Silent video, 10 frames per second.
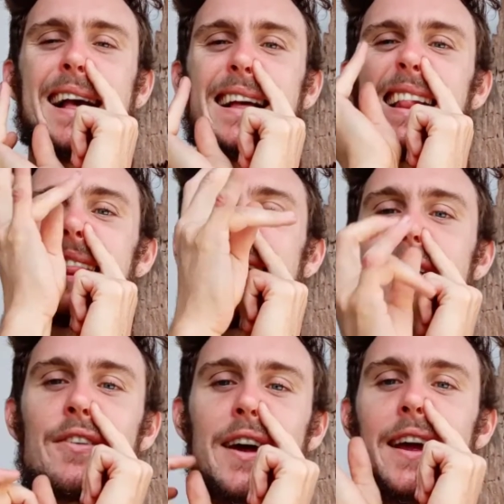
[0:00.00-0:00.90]

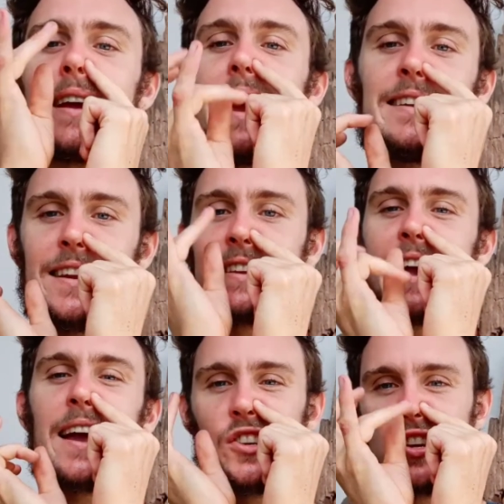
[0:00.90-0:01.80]
clearing and
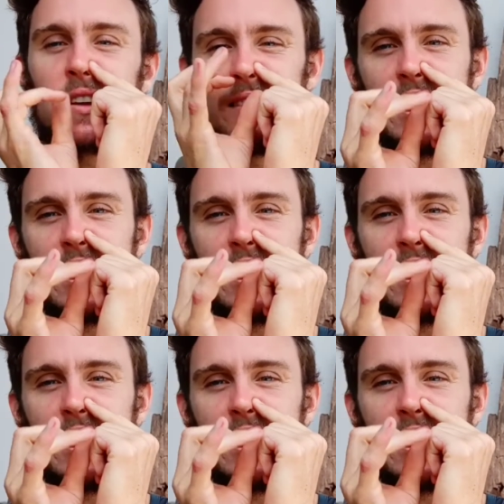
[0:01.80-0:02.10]
engaging the